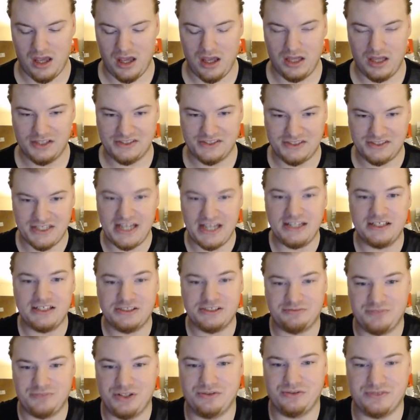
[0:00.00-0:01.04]

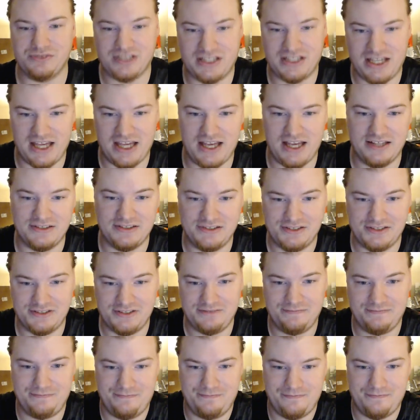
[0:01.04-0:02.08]
Cena's music hits,
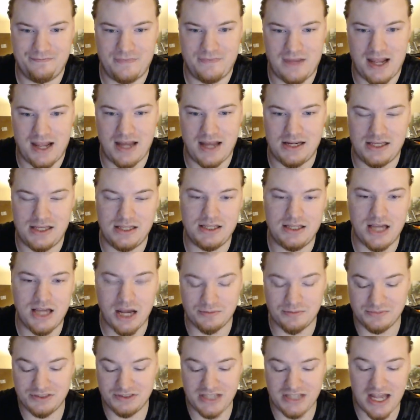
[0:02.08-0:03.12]
and he
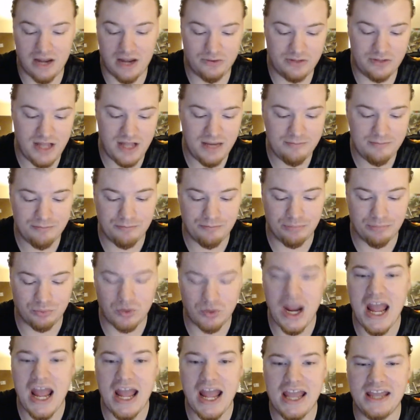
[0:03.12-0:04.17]
comes out. And then
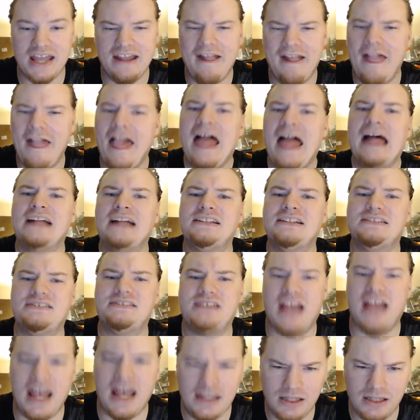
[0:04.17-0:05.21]
Bray
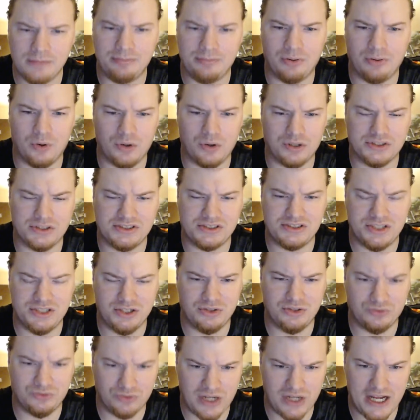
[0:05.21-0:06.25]
teleports to
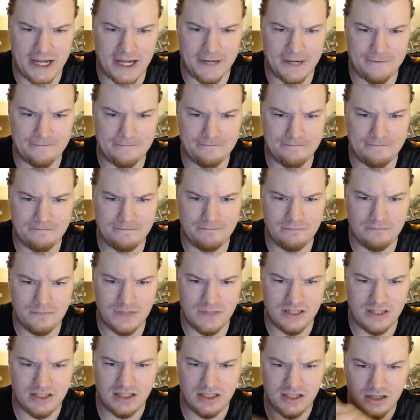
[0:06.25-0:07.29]
the ring.
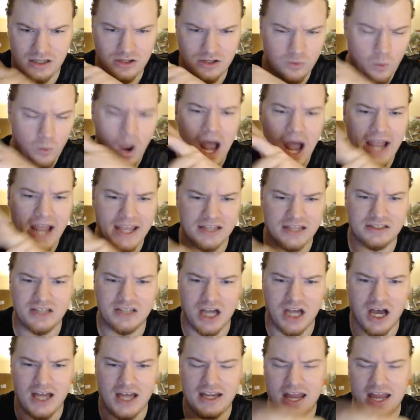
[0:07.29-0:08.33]
They did the Wyatt
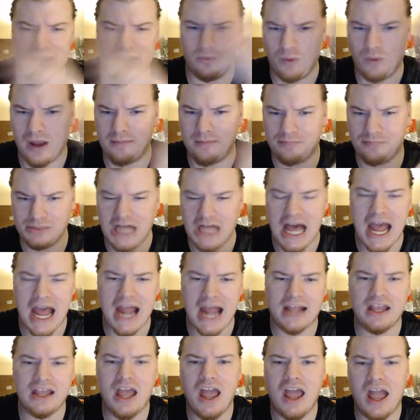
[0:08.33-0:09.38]
cut, and it went
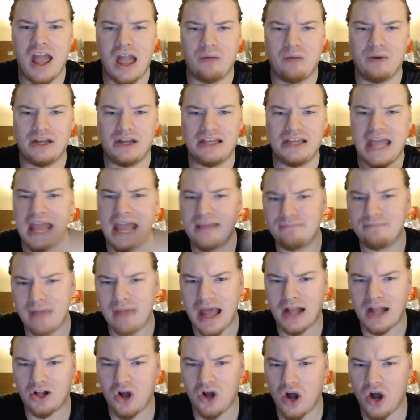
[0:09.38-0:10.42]
black, and when it came
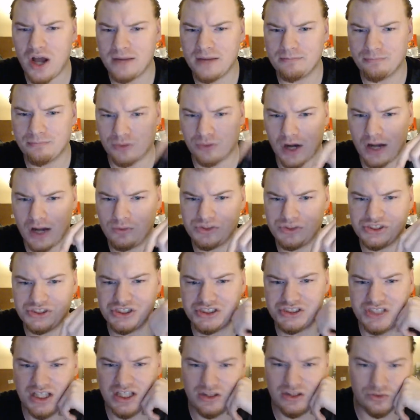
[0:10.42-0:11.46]
back on, Bray was
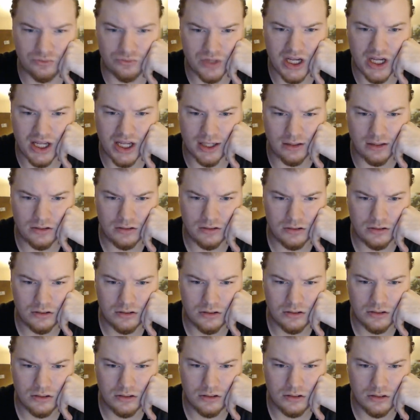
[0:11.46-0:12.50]
just in the ring.
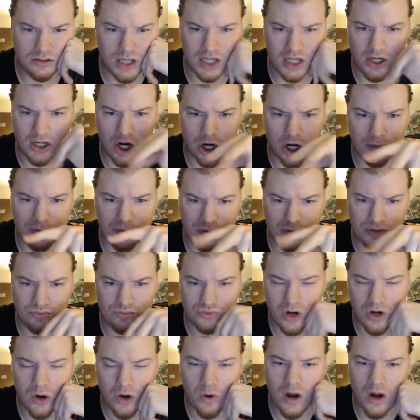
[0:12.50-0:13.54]
And Harper and
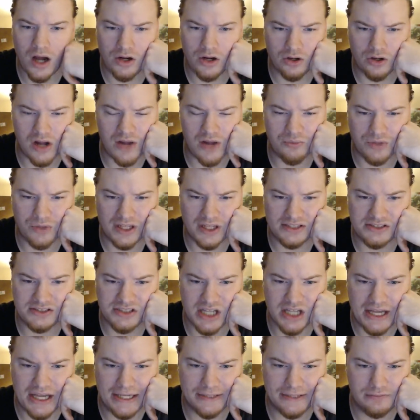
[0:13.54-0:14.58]
Rowan are at
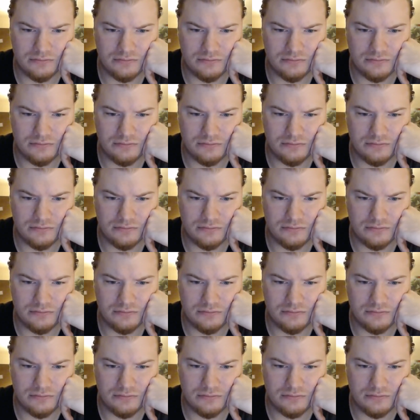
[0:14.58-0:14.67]
ringside.